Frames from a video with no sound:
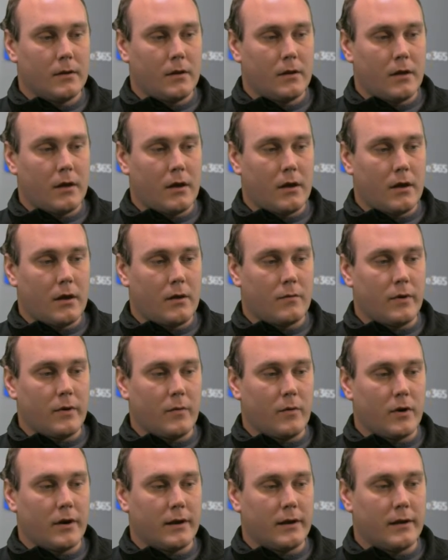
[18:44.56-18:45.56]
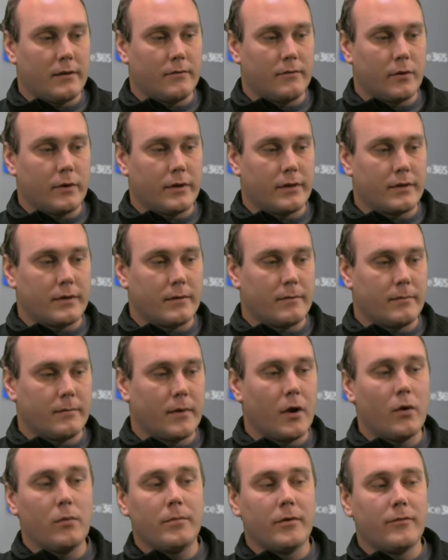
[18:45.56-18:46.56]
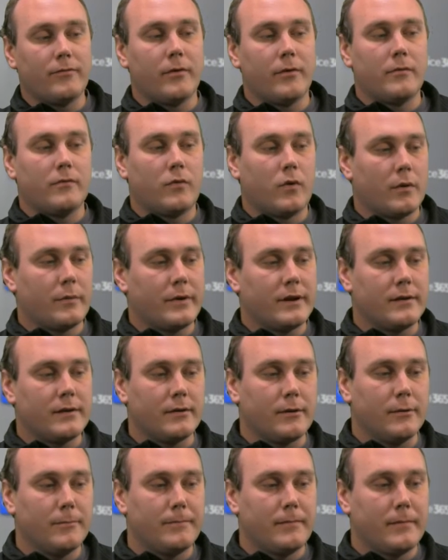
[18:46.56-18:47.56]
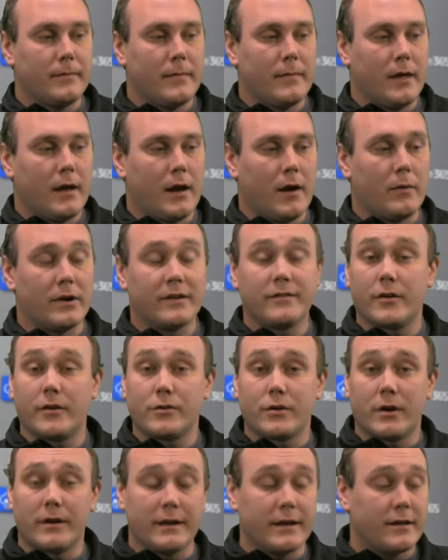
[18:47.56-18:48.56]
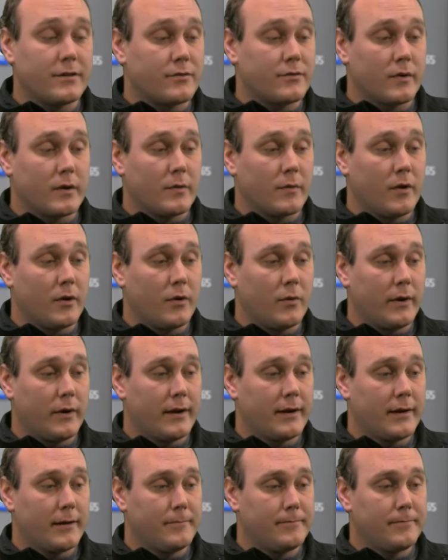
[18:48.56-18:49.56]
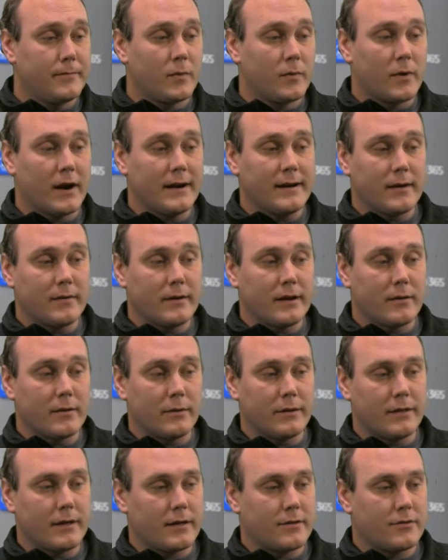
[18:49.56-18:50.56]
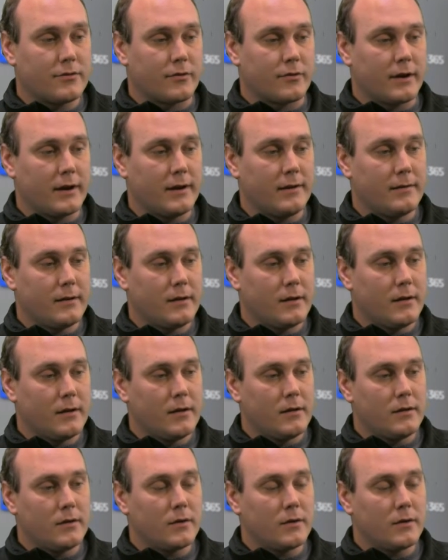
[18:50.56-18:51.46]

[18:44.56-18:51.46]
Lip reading: and we want to invoice it. Oh, before we do, I want to touch on history real quick. Right down here with history, you can